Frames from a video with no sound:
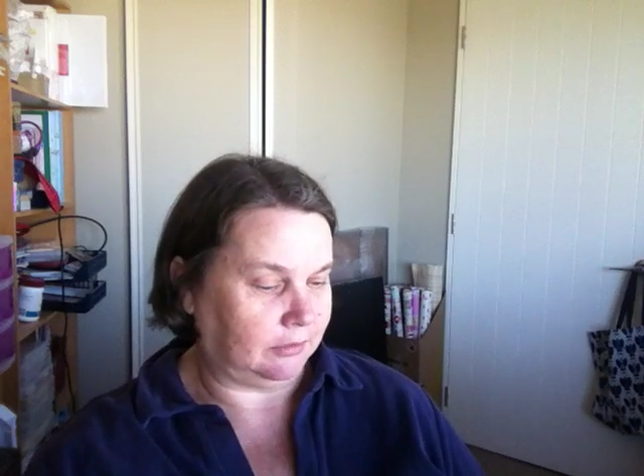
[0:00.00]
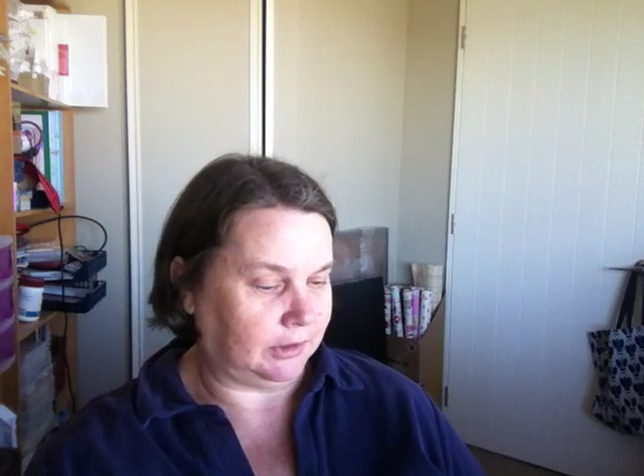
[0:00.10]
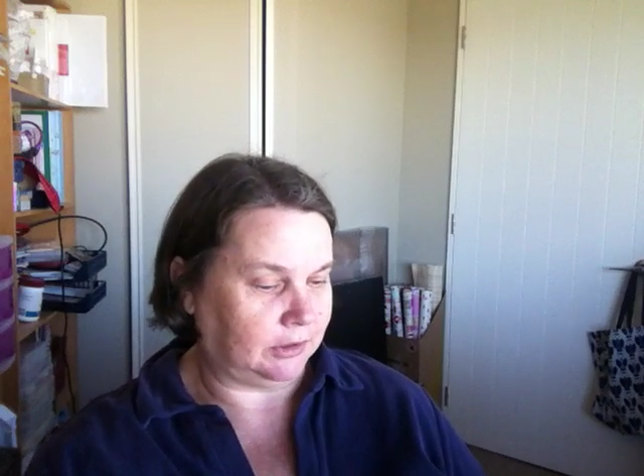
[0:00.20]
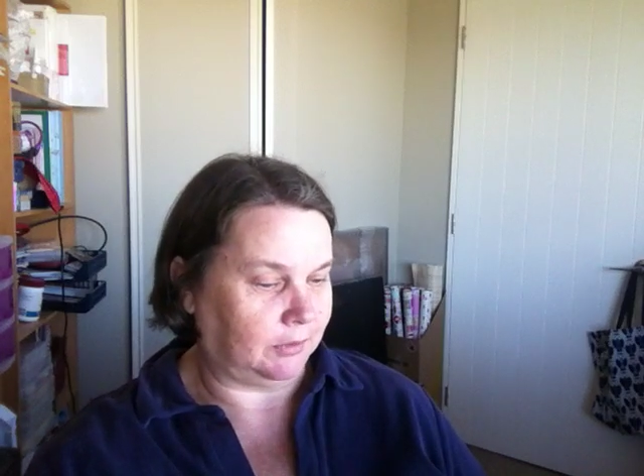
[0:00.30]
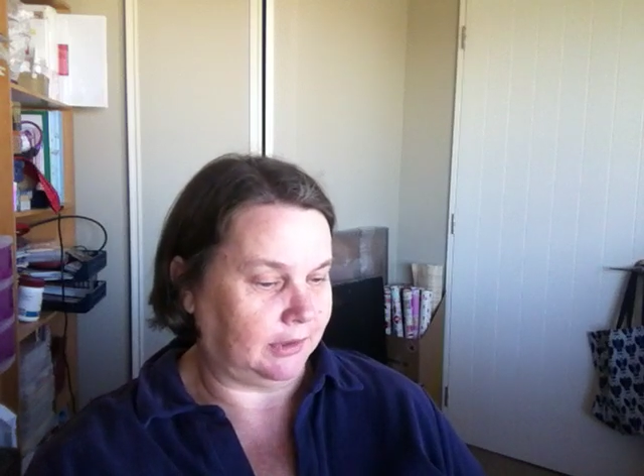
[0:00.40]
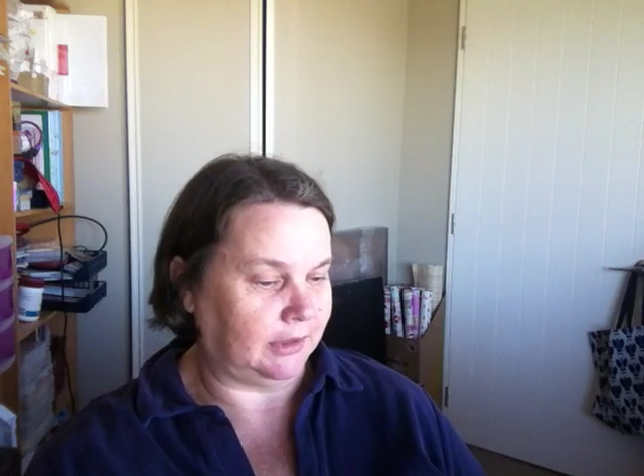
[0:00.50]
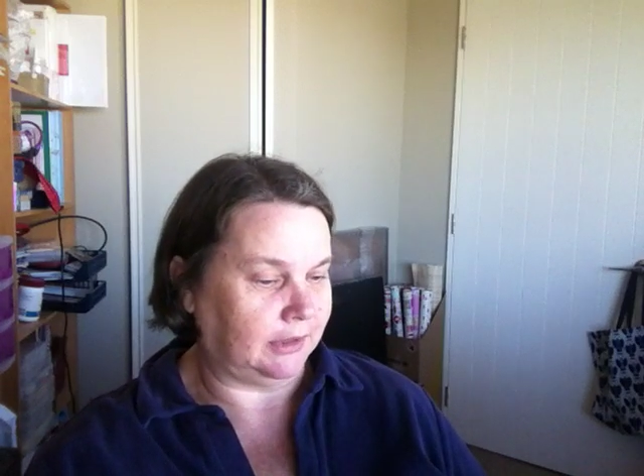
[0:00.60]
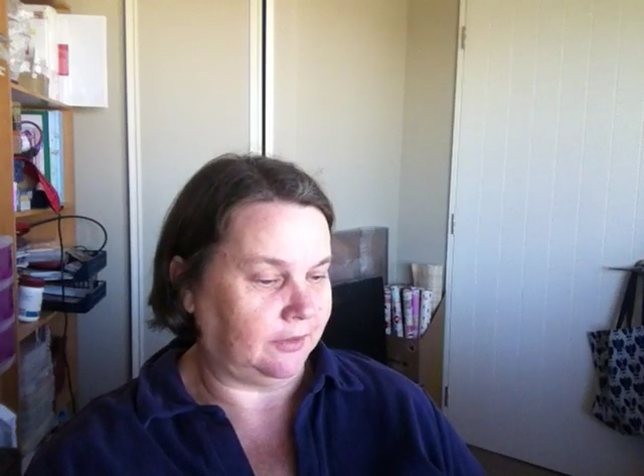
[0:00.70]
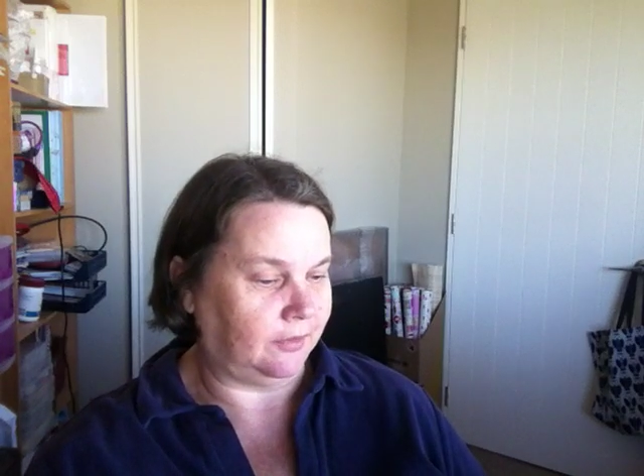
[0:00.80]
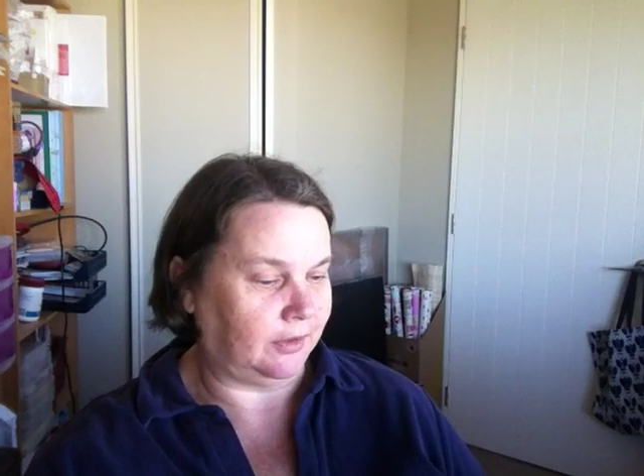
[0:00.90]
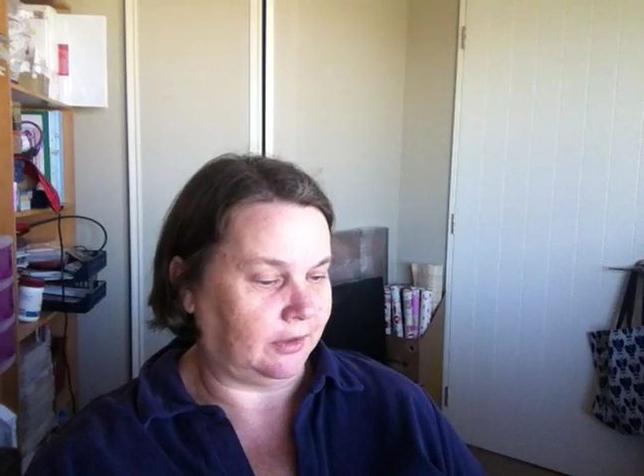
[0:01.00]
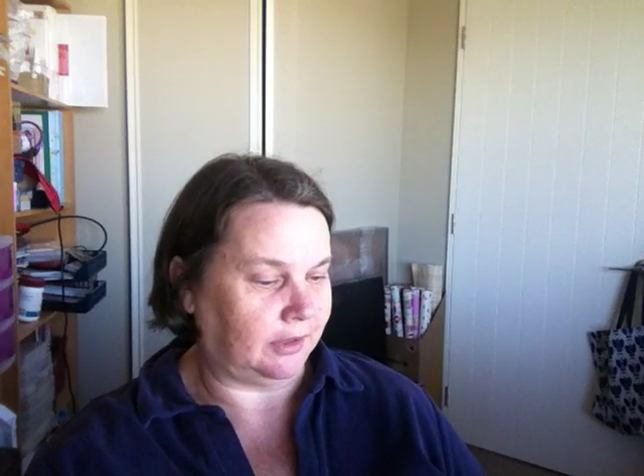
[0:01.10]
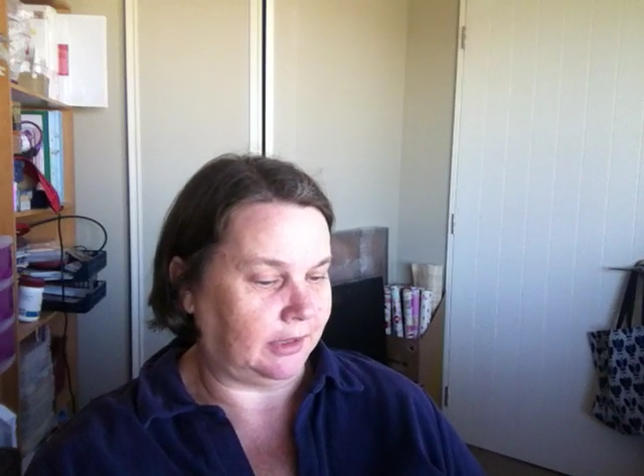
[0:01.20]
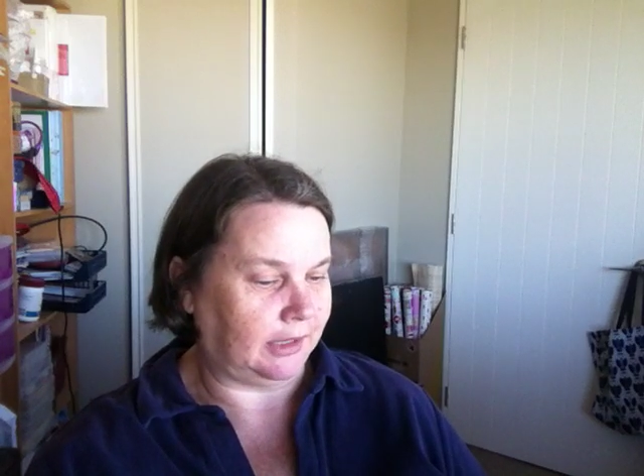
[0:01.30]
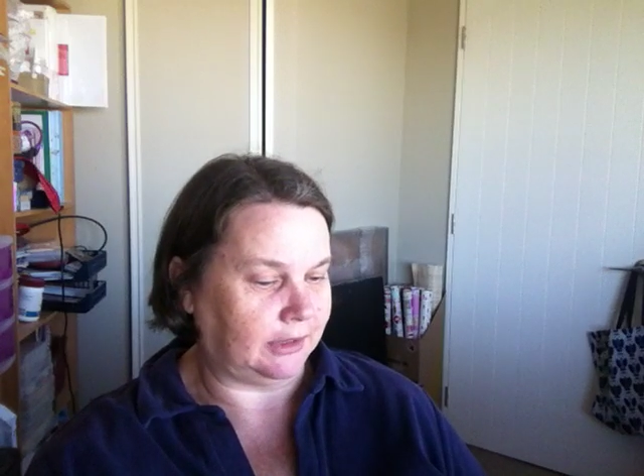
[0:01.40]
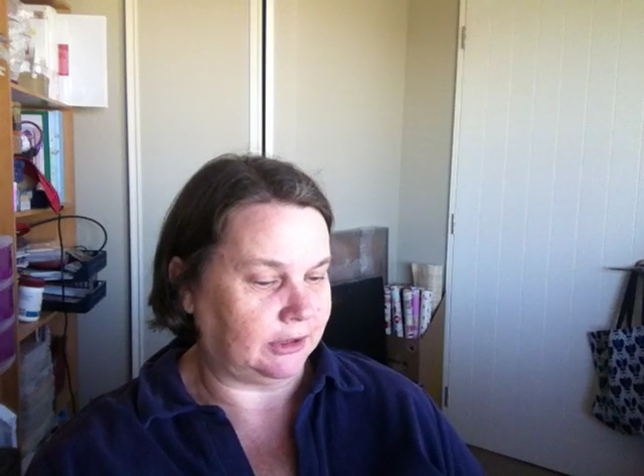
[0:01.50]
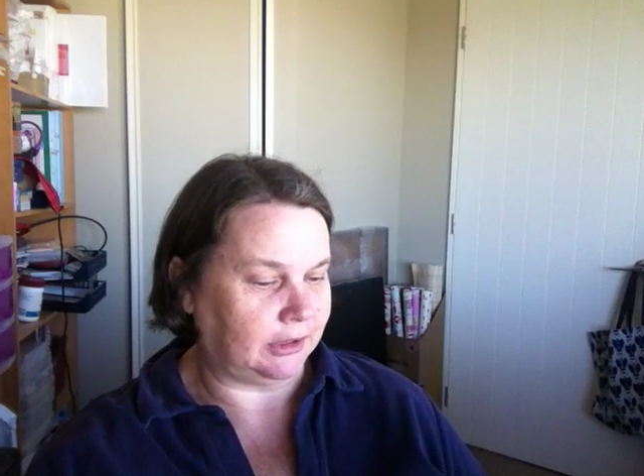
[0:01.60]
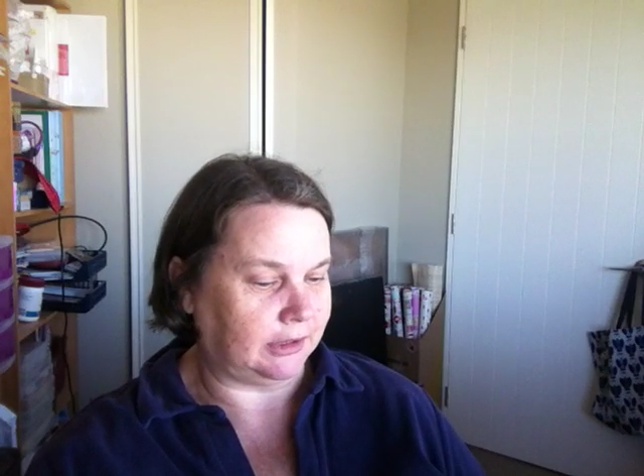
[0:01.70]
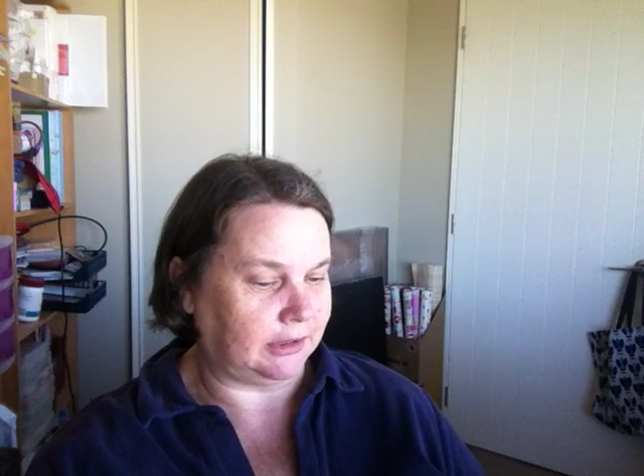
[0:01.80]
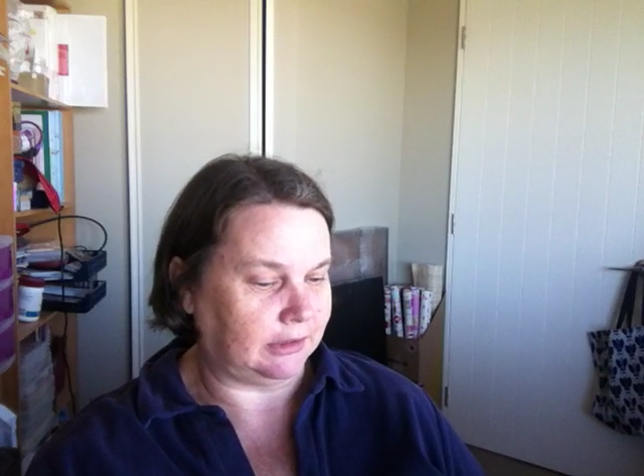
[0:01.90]
which one it is that I
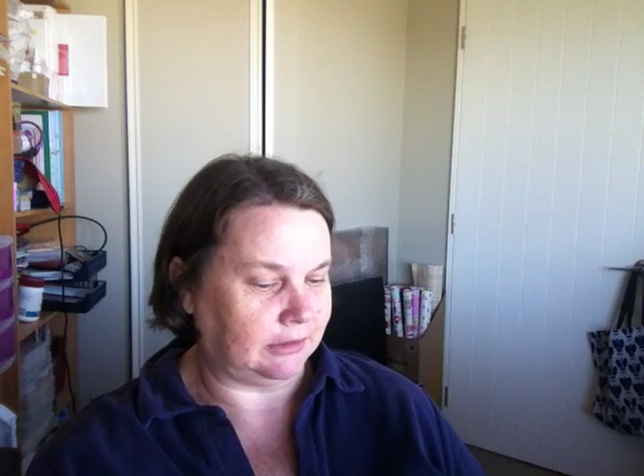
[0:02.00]
actually